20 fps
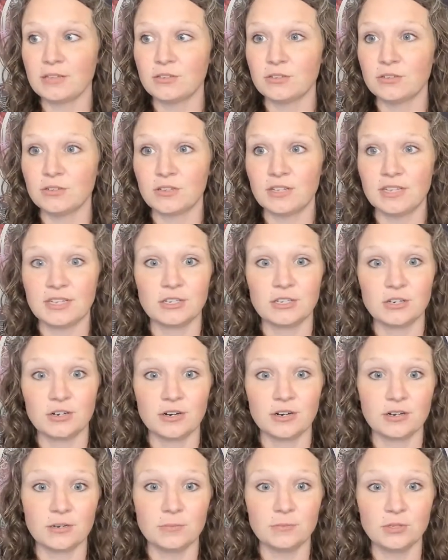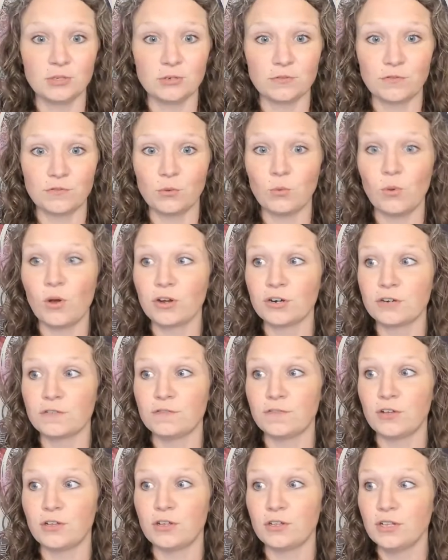look like you're at a beautiful
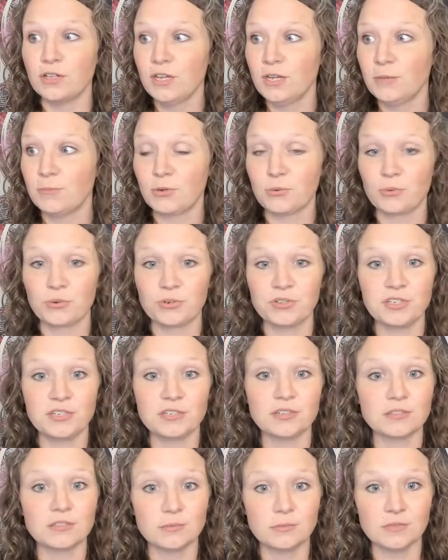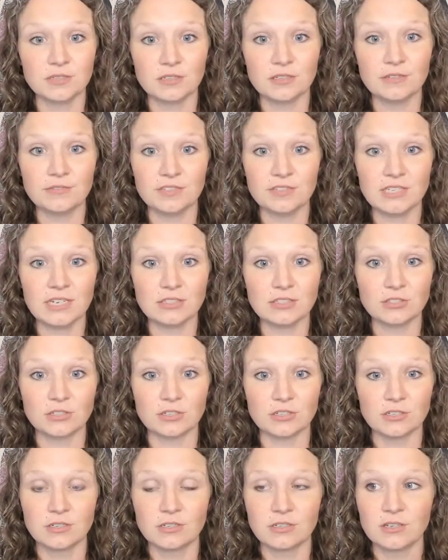waterfall but really you're in the middle of a desert